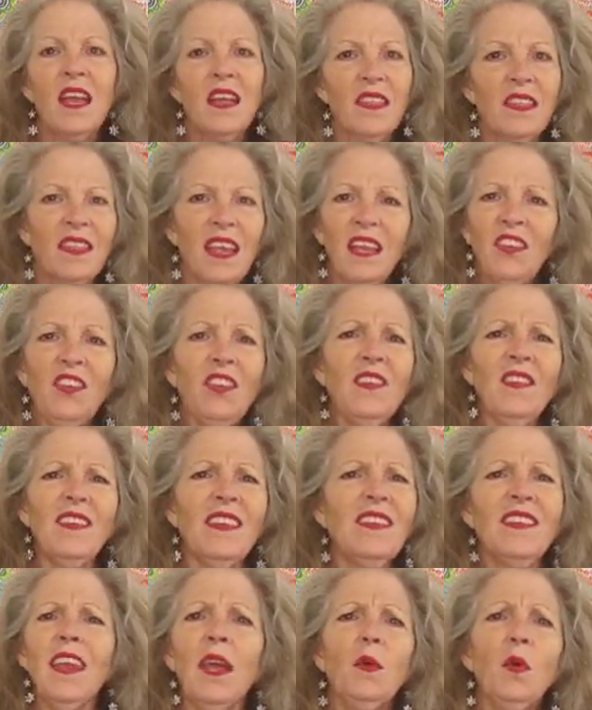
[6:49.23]

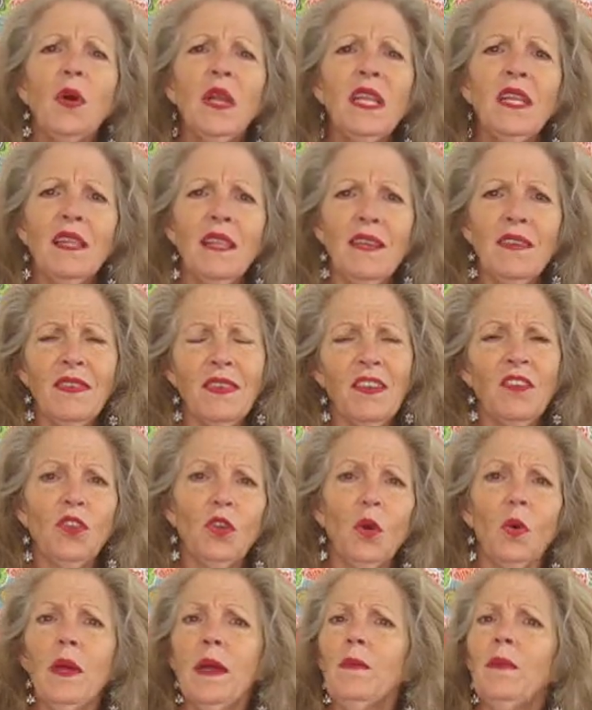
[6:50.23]
They wouldn't listen
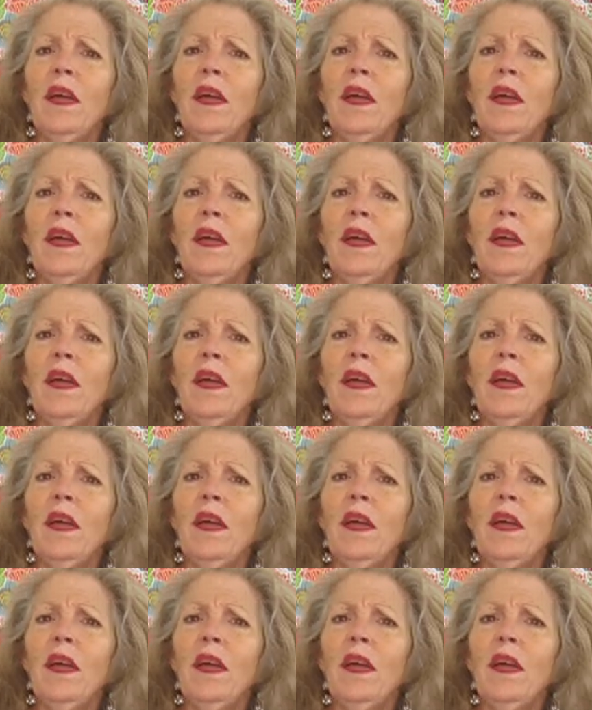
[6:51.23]
to him.